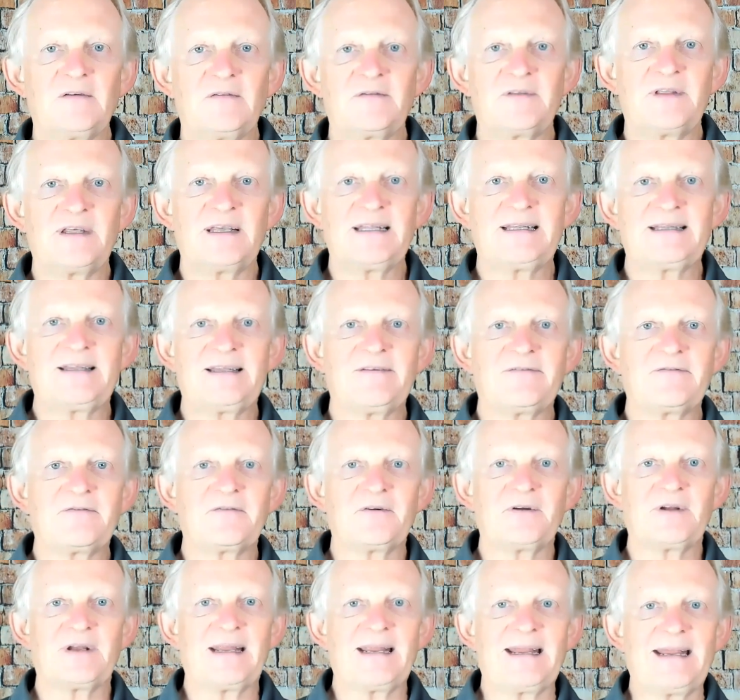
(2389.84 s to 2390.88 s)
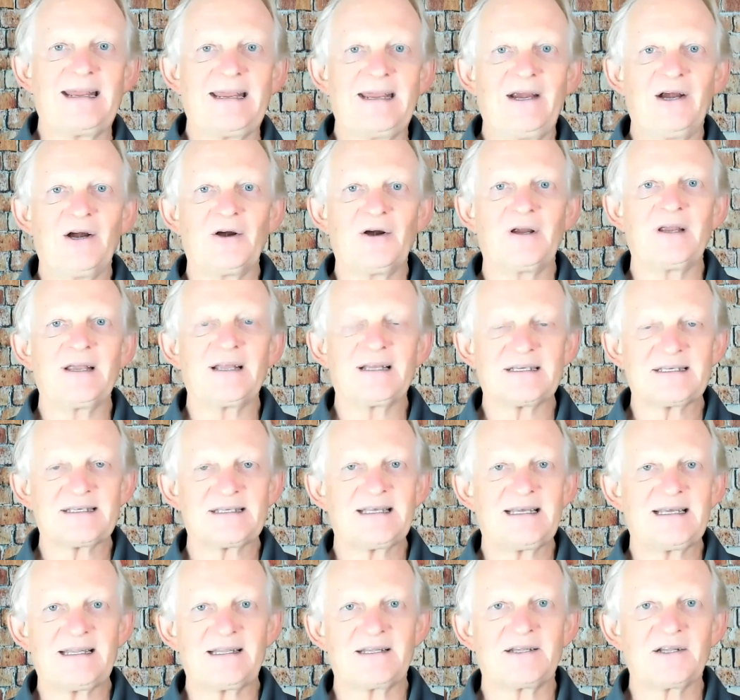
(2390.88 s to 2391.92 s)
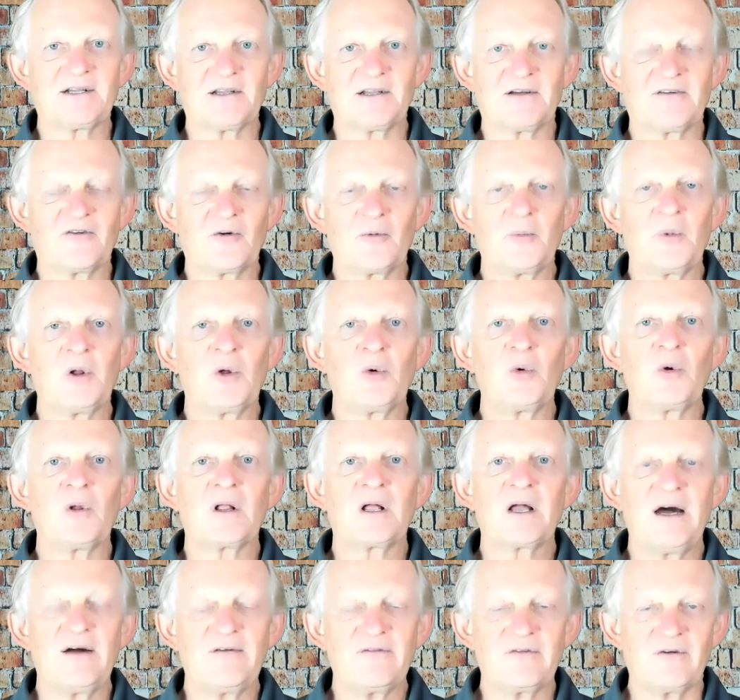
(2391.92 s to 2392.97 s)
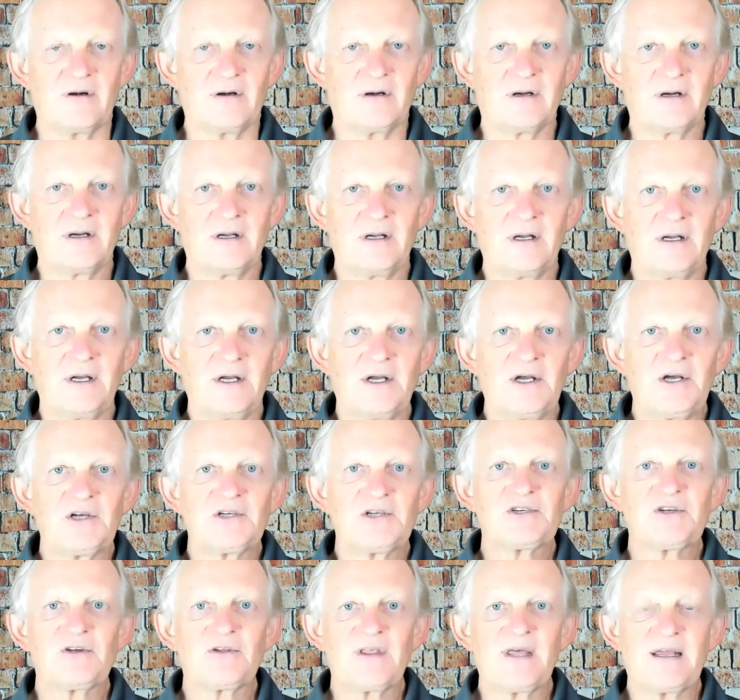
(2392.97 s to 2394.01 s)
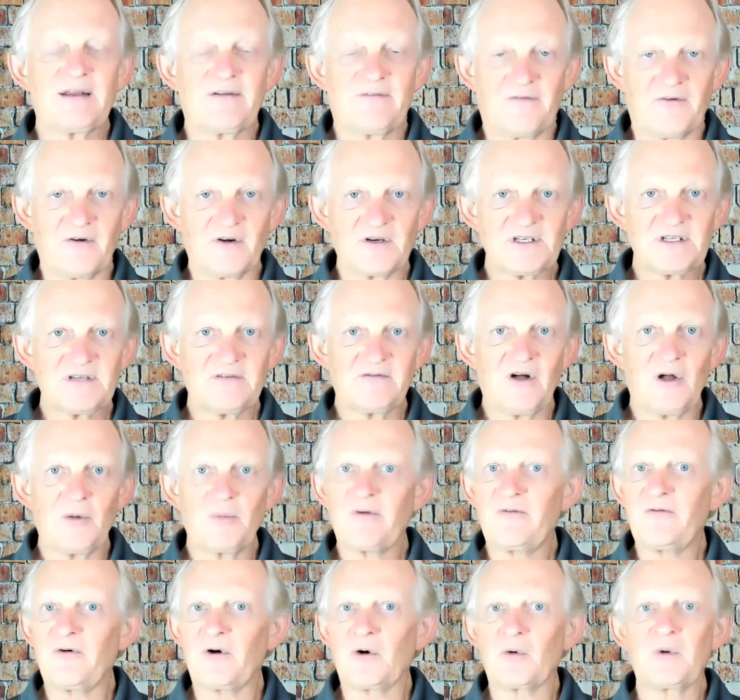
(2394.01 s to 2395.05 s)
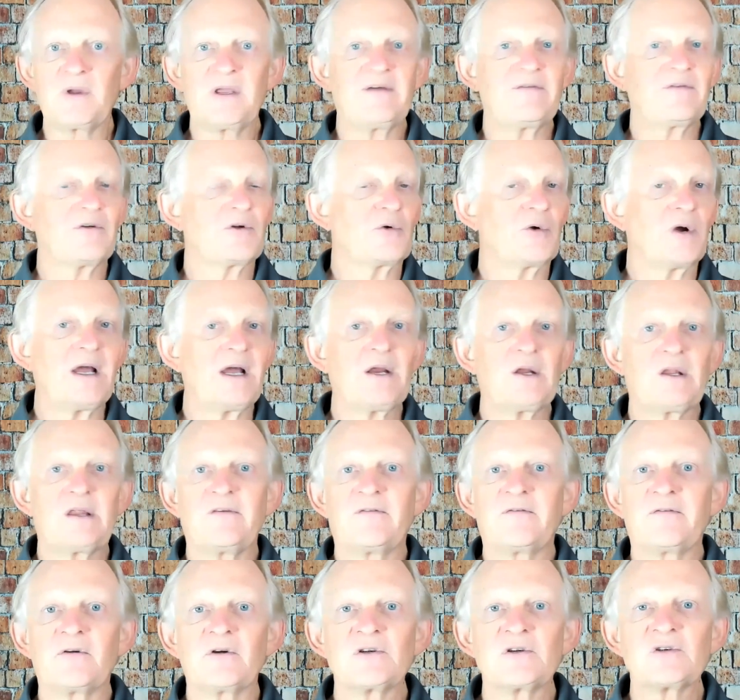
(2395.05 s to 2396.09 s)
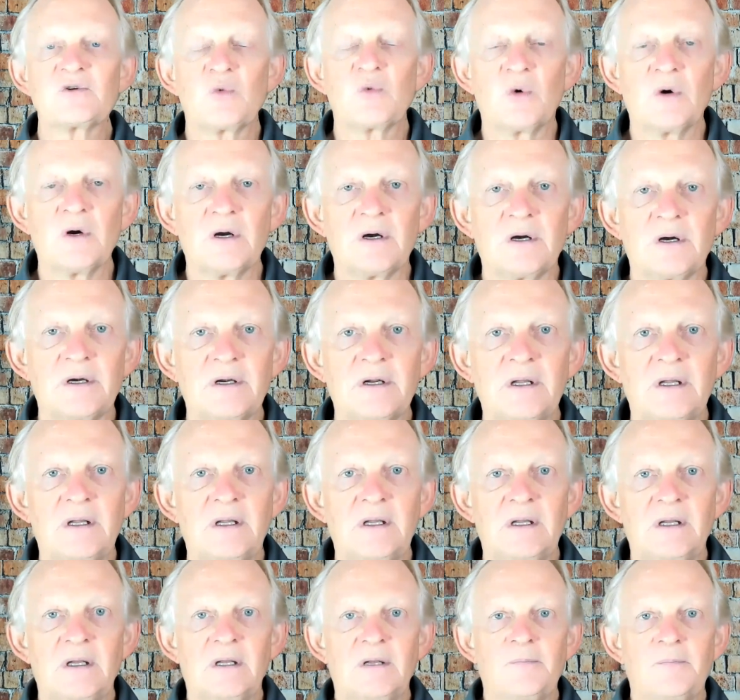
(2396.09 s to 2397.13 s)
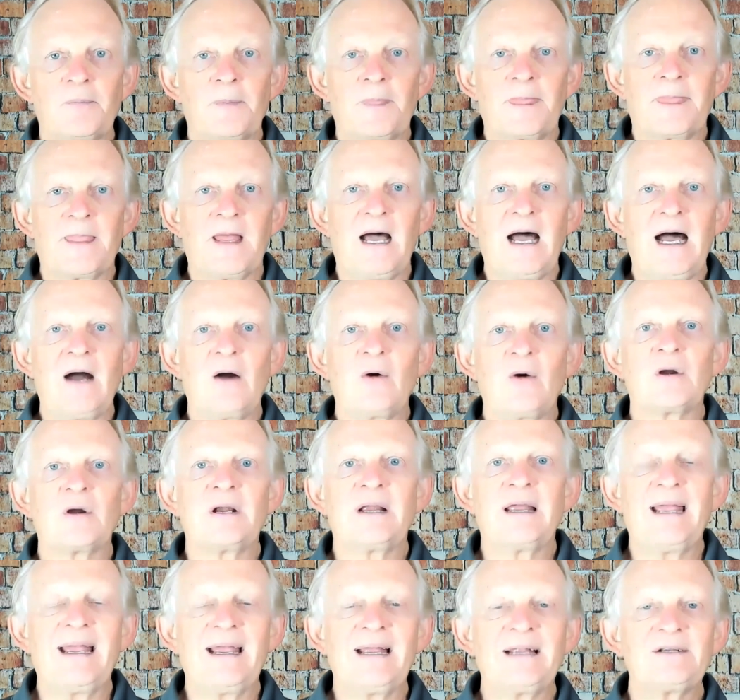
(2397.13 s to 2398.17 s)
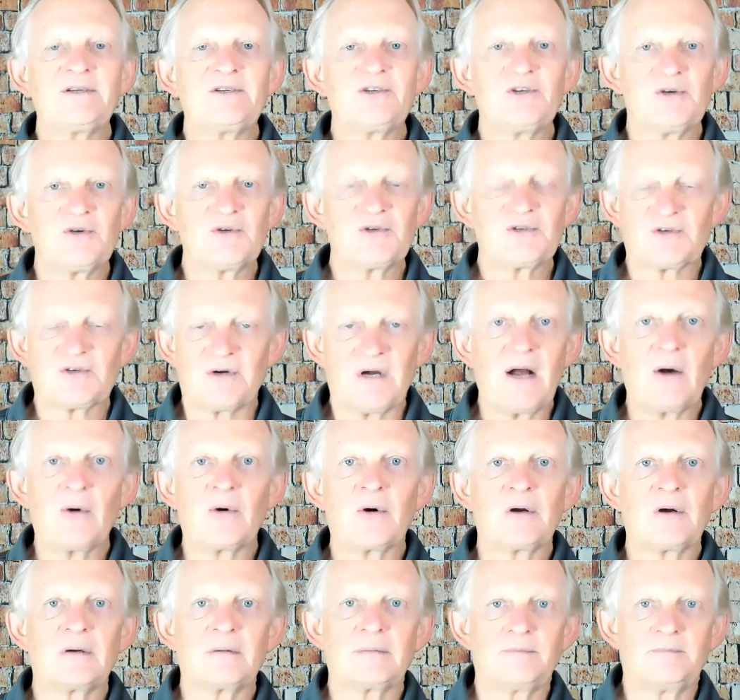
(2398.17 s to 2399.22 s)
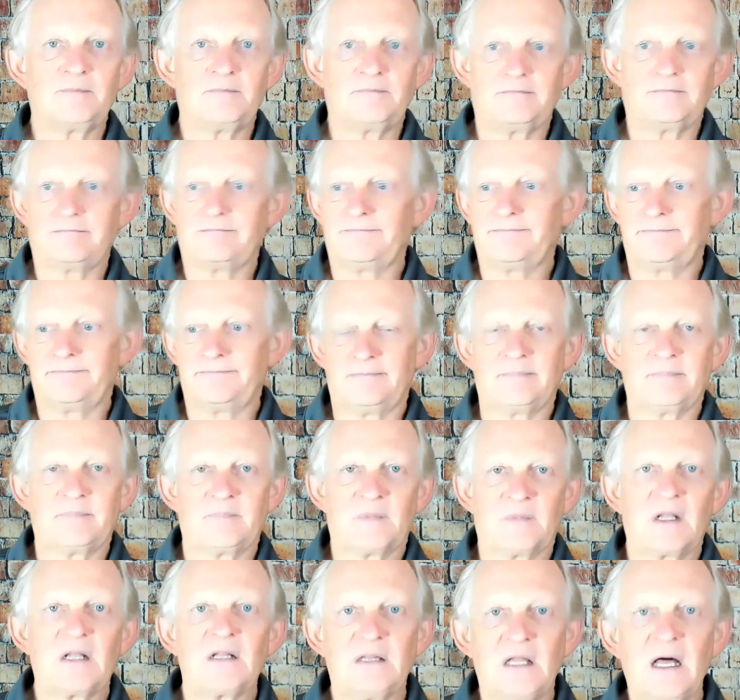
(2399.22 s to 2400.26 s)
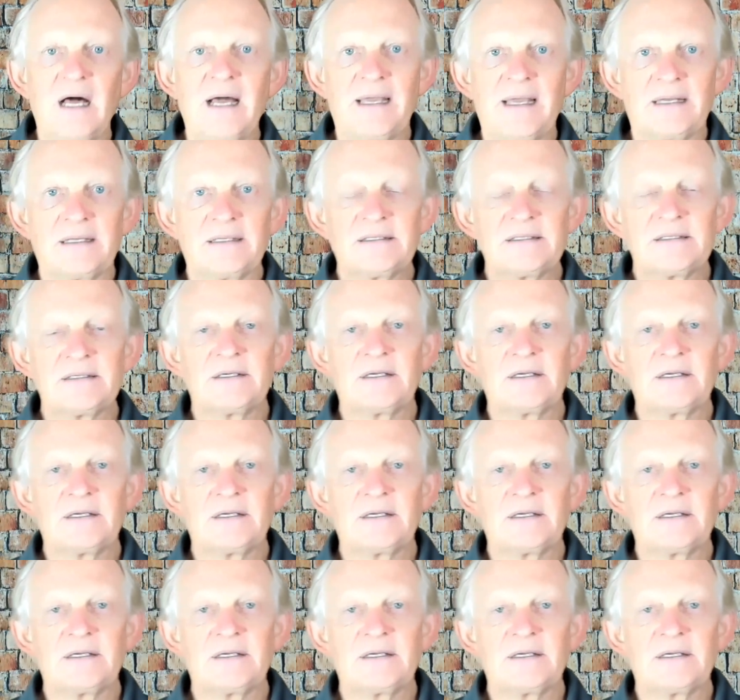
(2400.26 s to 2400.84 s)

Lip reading: the different areas that the deliverable will cover. So that first of all, before we even write the first word, our end user, our client,